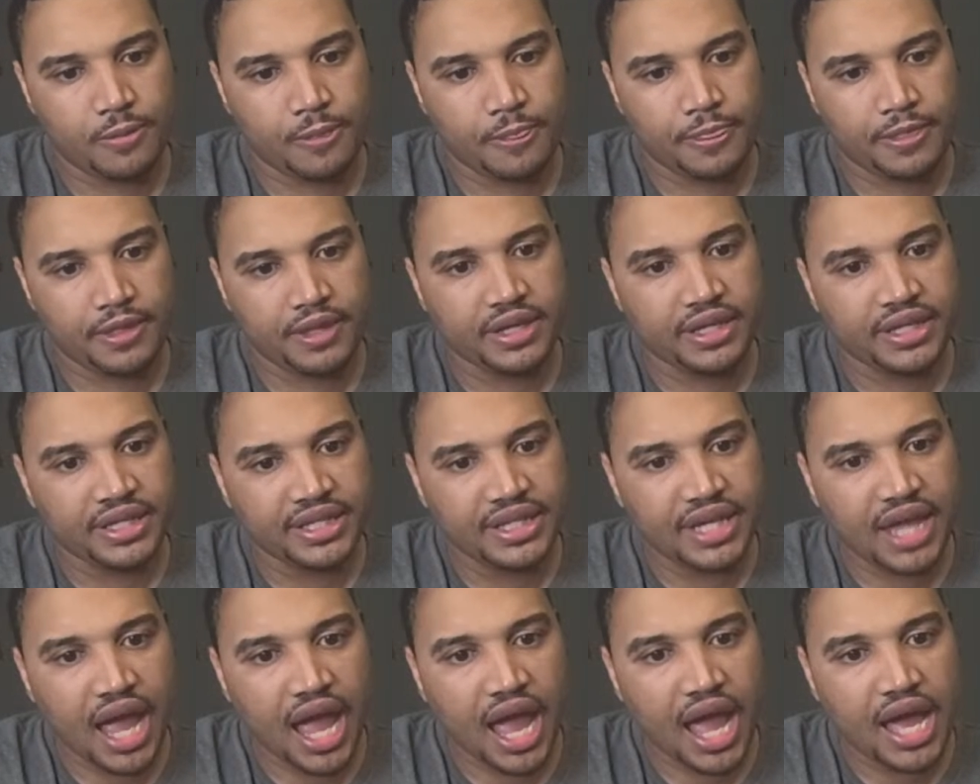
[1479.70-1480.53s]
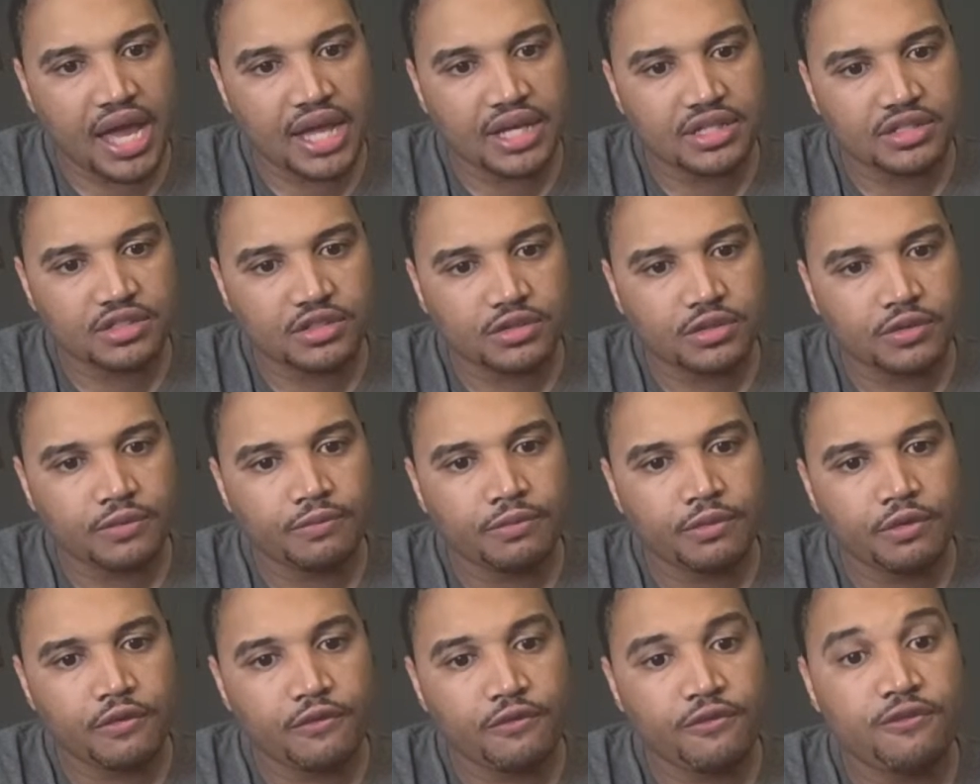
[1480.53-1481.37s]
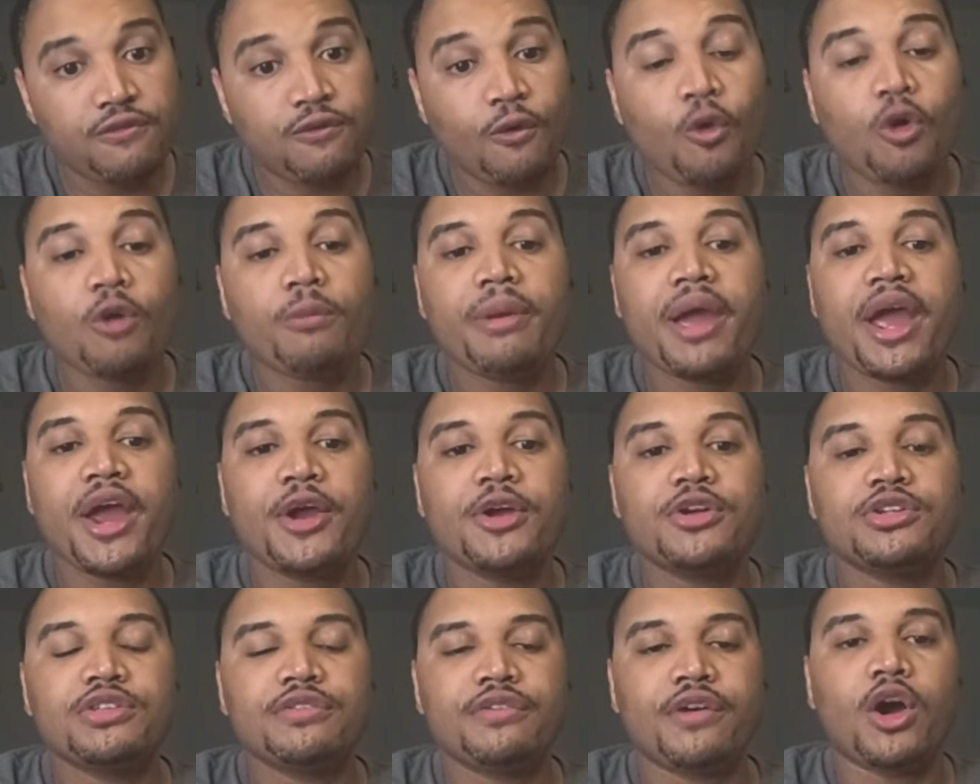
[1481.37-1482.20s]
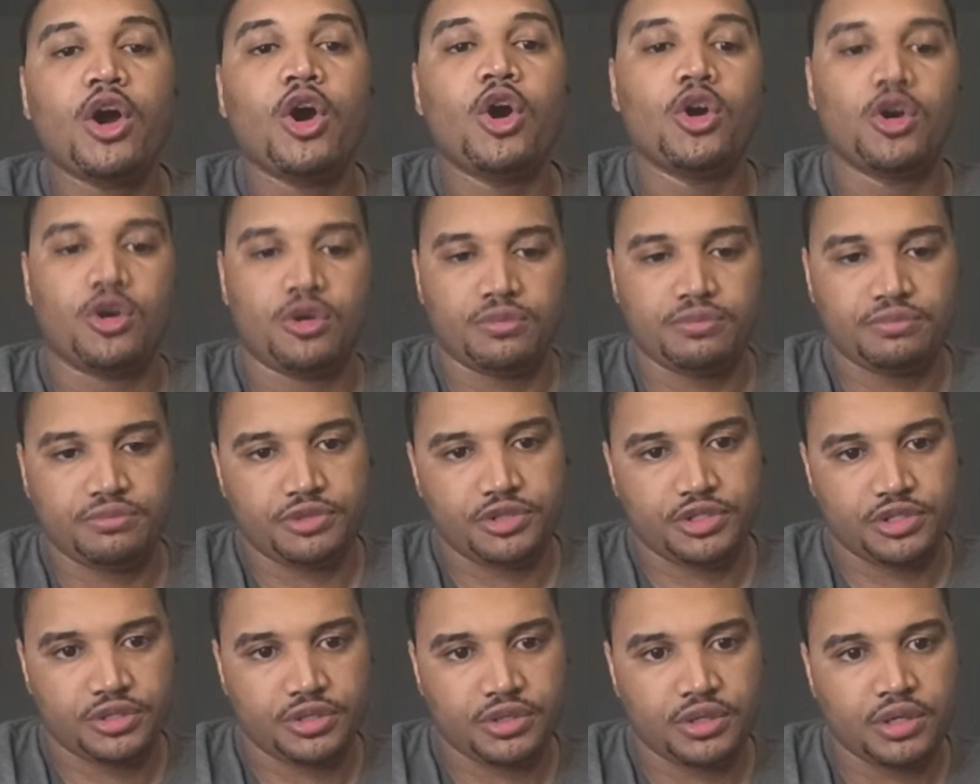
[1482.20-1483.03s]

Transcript: He has 4 pairs of arms.